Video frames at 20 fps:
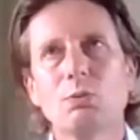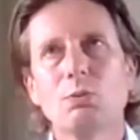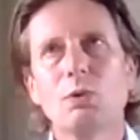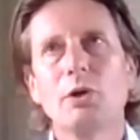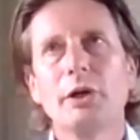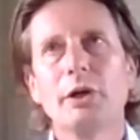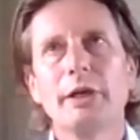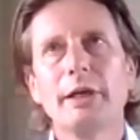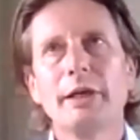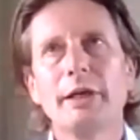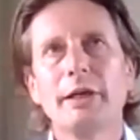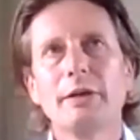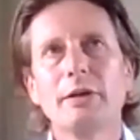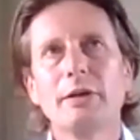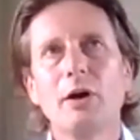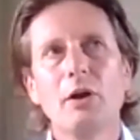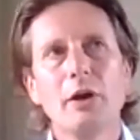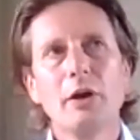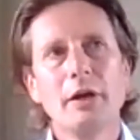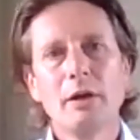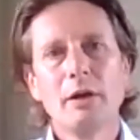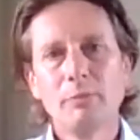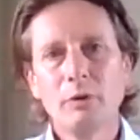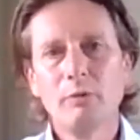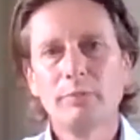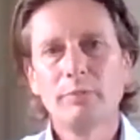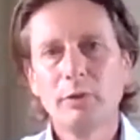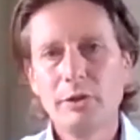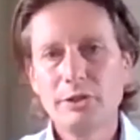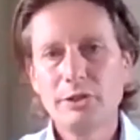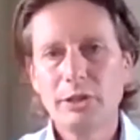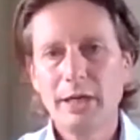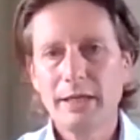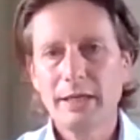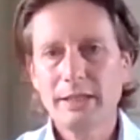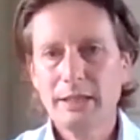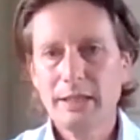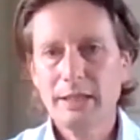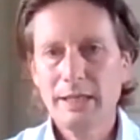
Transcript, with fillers: working on a number of projects,